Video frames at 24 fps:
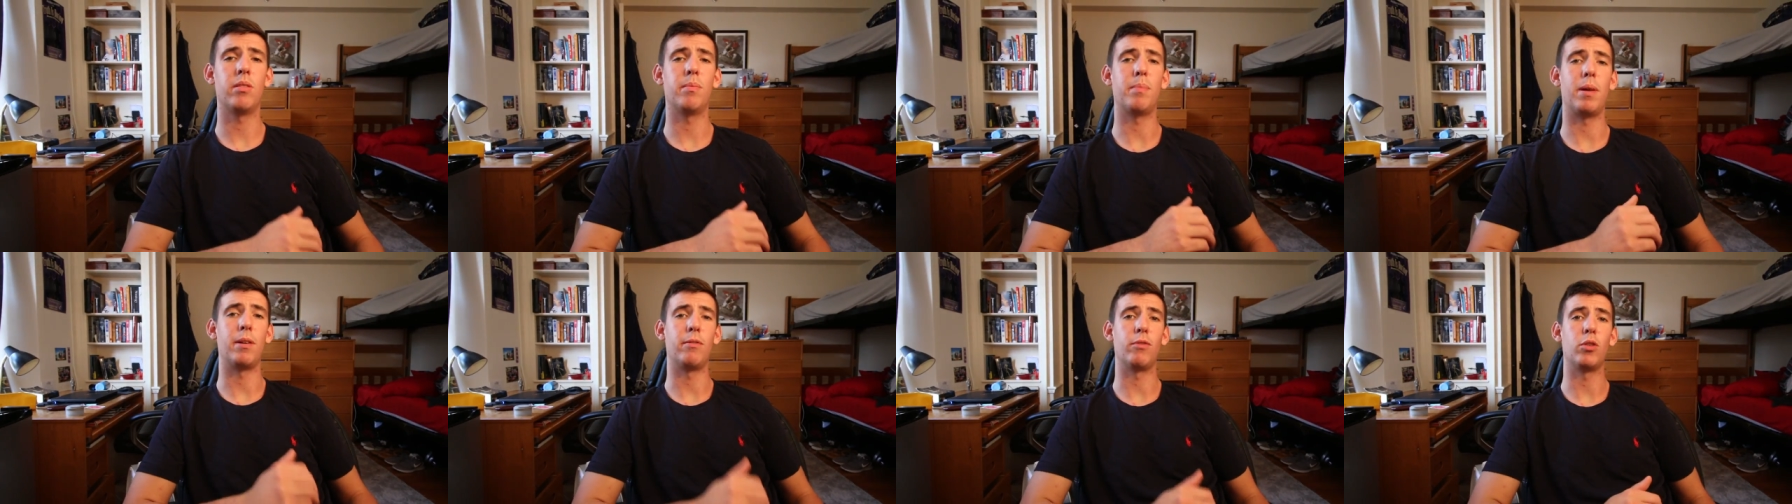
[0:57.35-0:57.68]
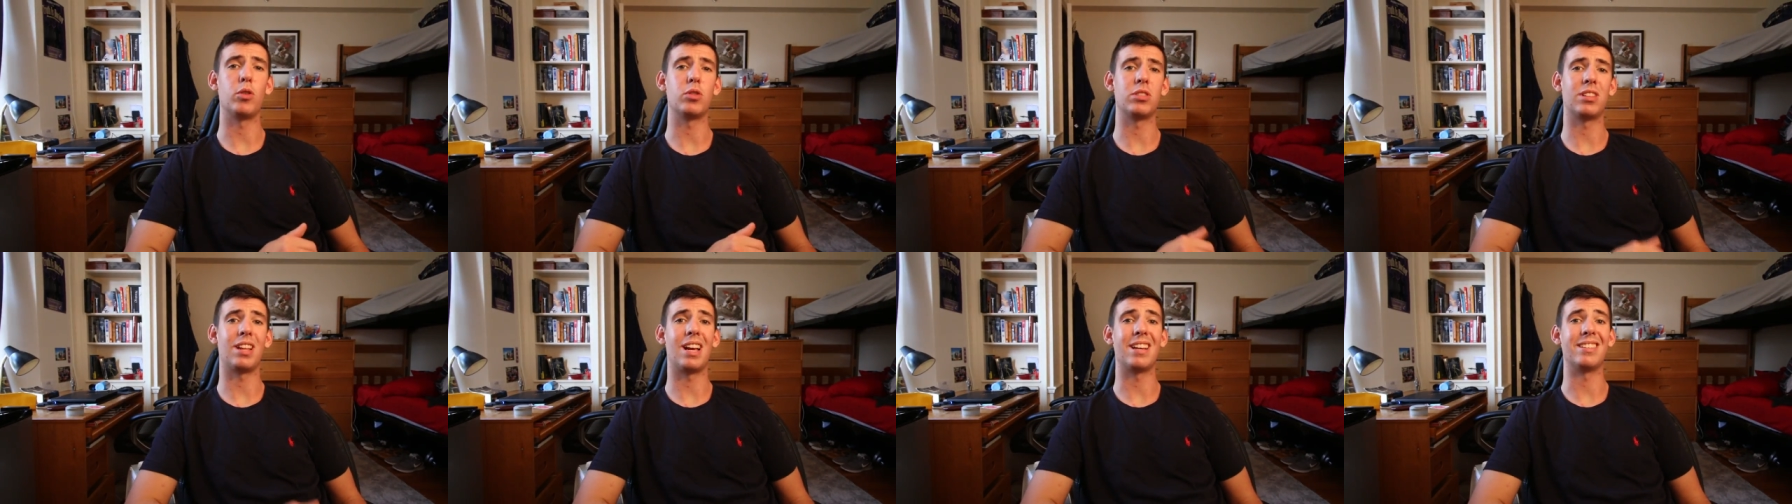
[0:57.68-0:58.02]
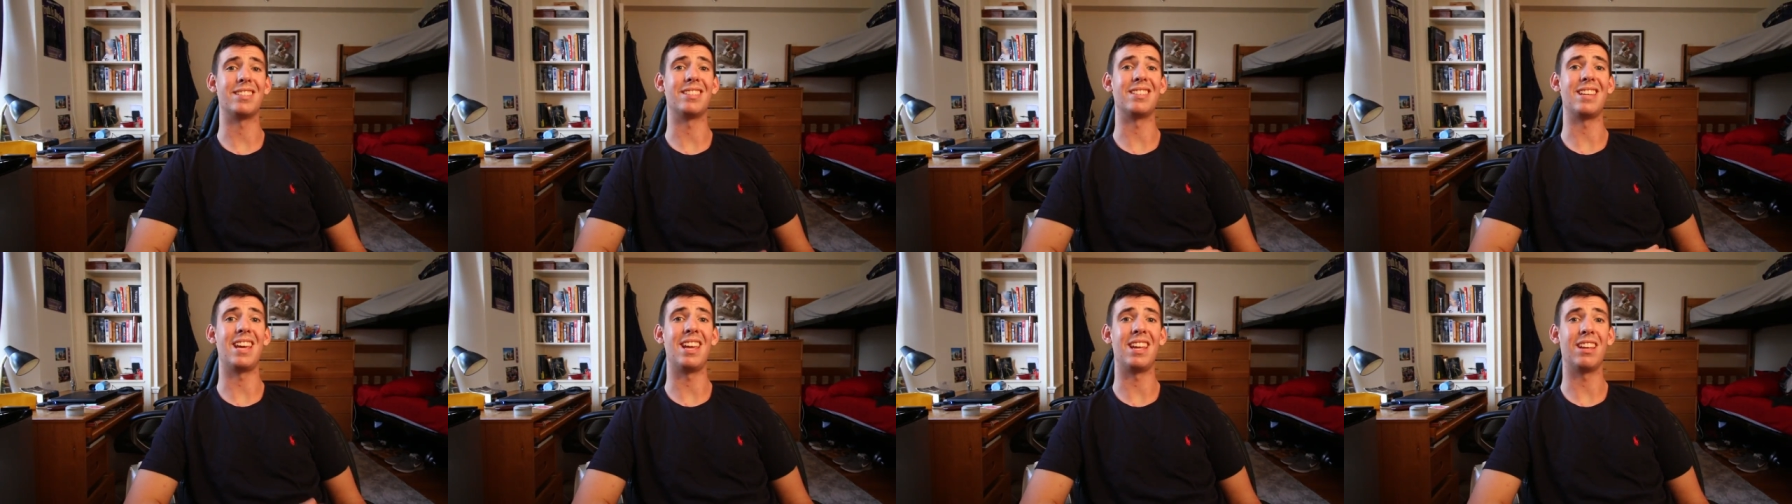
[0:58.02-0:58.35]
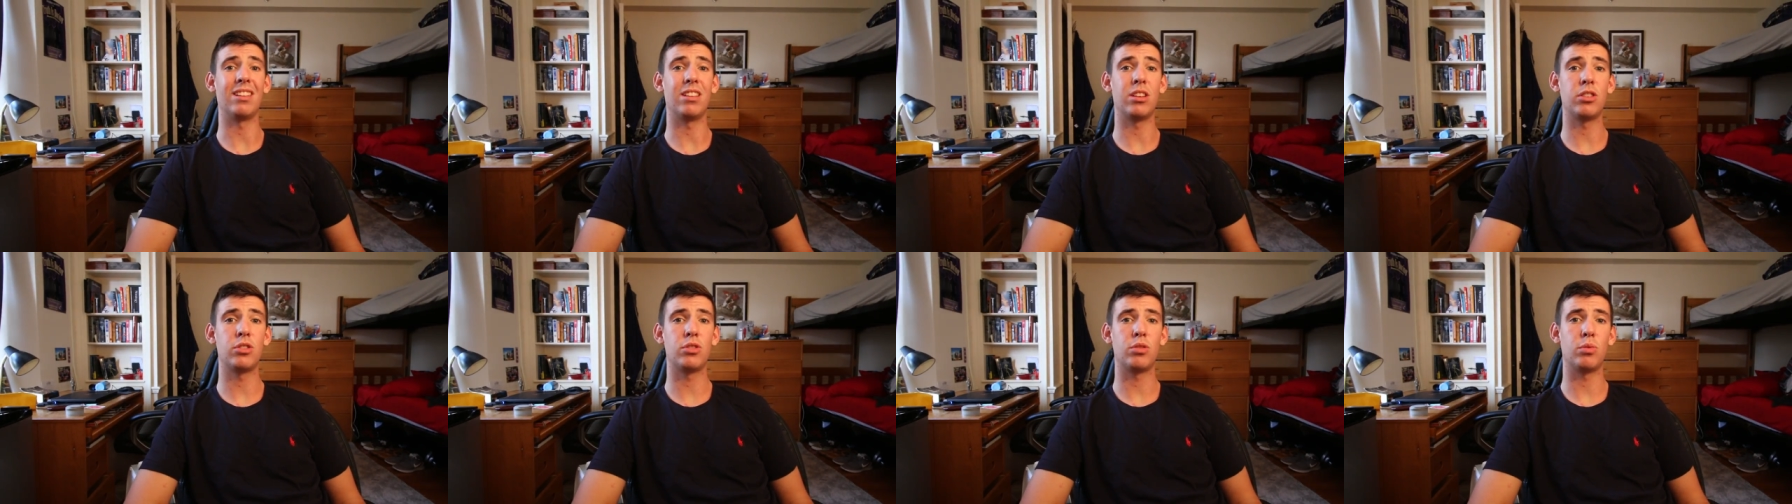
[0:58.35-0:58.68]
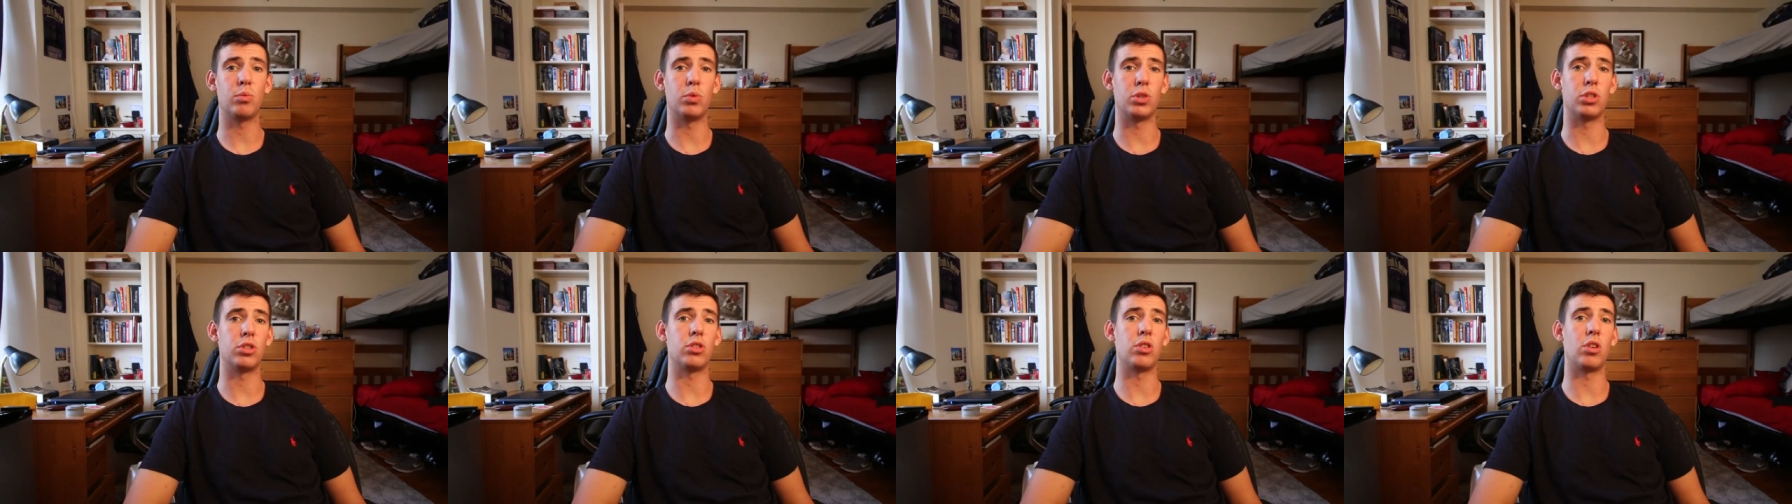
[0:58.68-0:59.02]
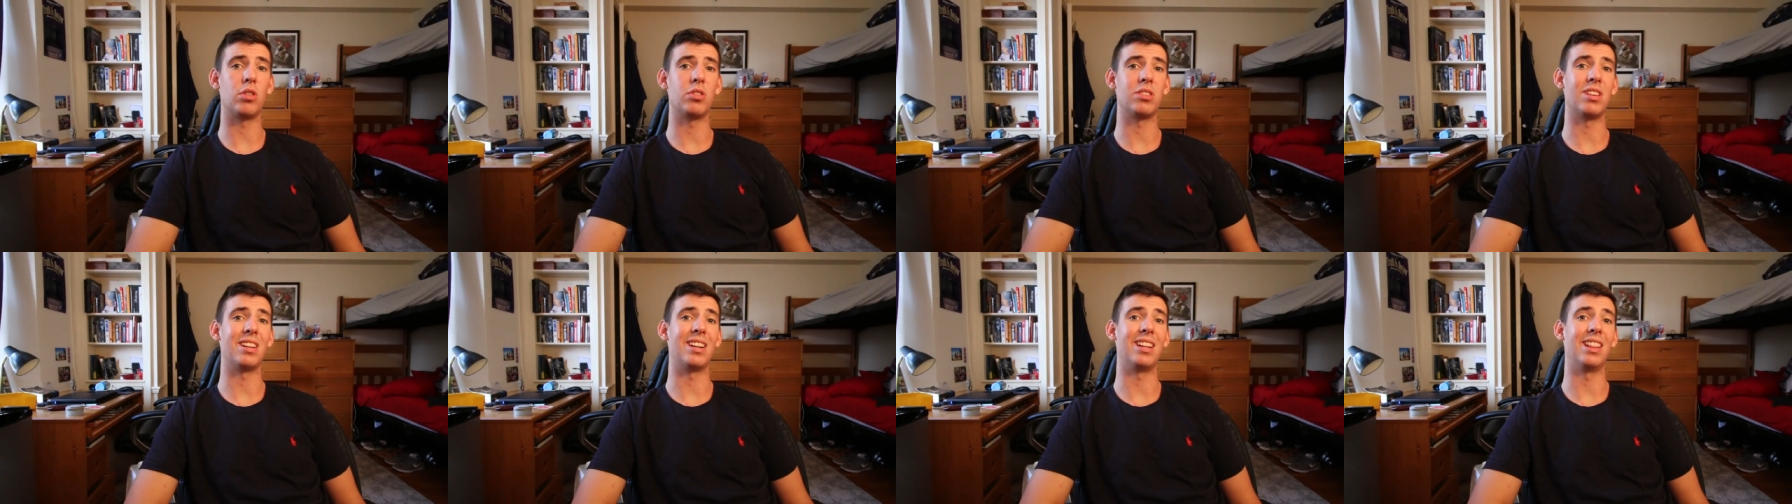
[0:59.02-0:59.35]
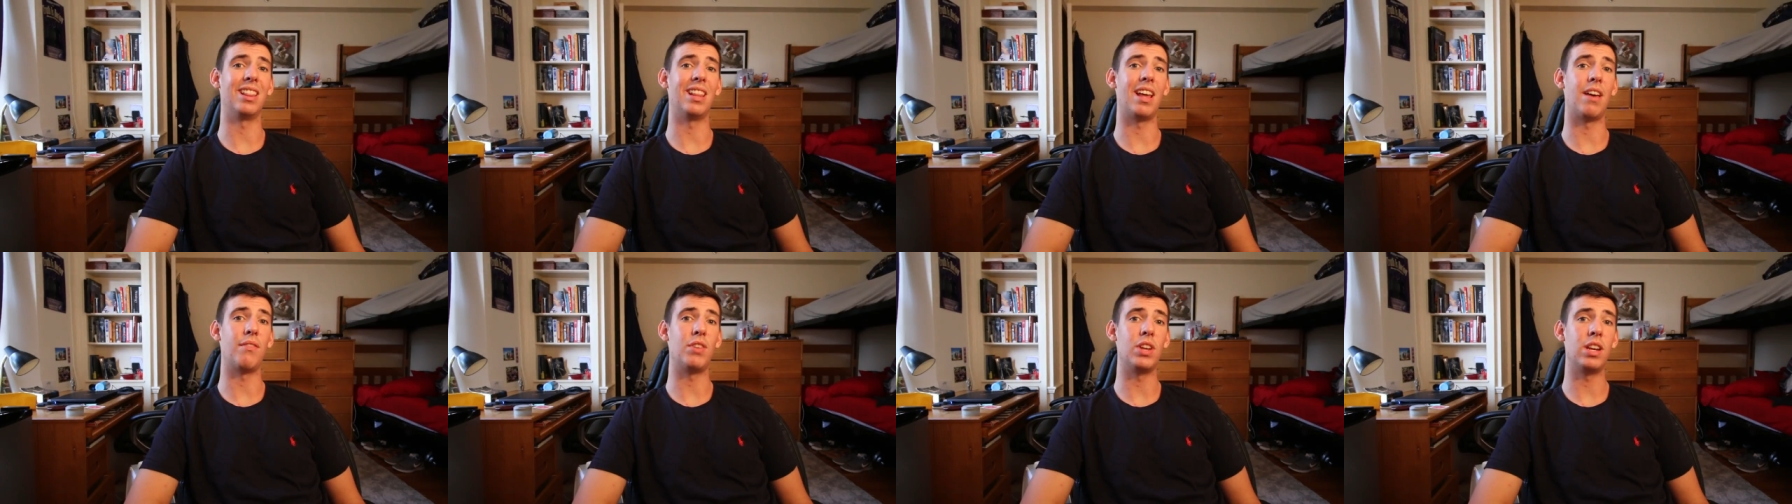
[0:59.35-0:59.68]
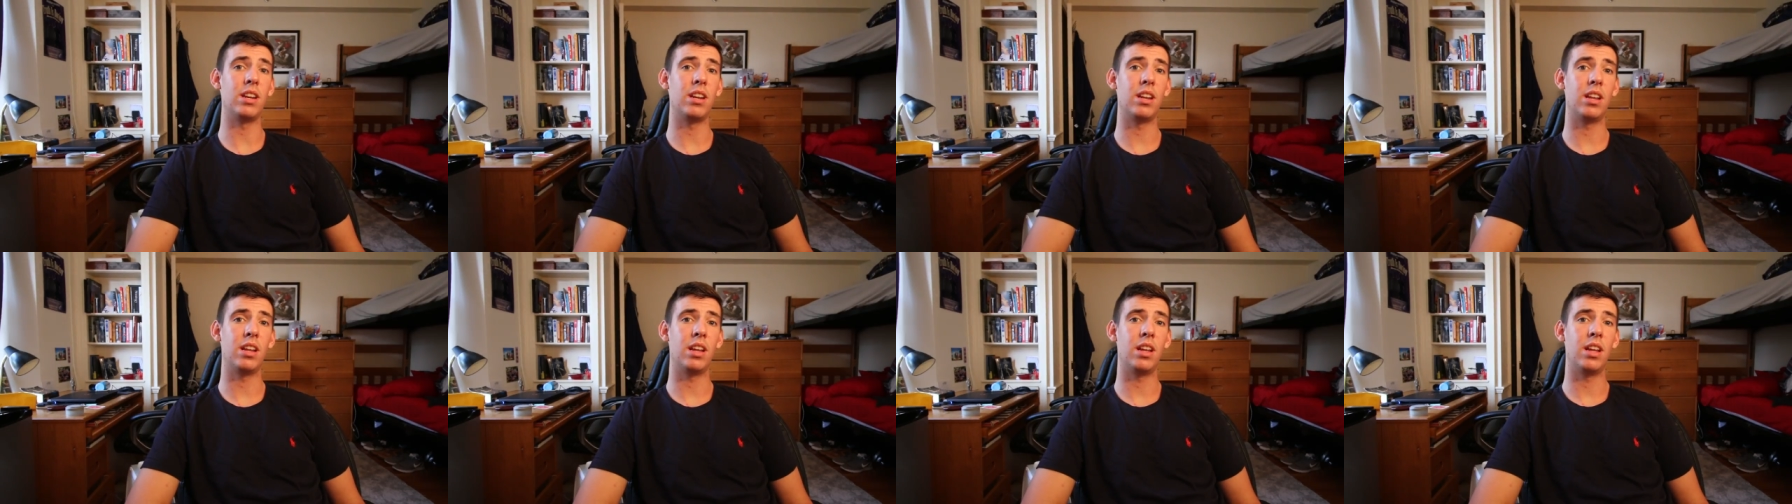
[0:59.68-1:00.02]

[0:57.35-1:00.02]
my first class is English, which starts at eleven,